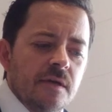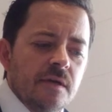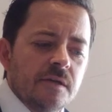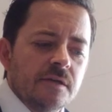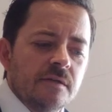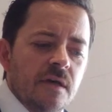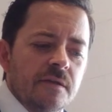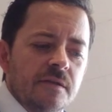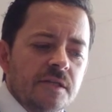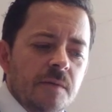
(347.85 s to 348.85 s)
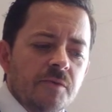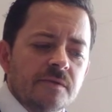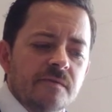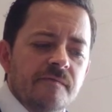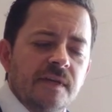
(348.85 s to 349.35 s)
Should not the
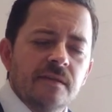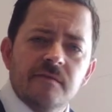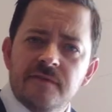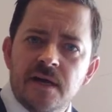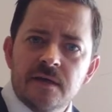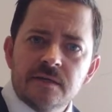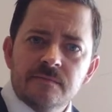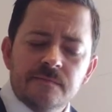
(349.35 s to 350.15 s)
shepherds feed the flock?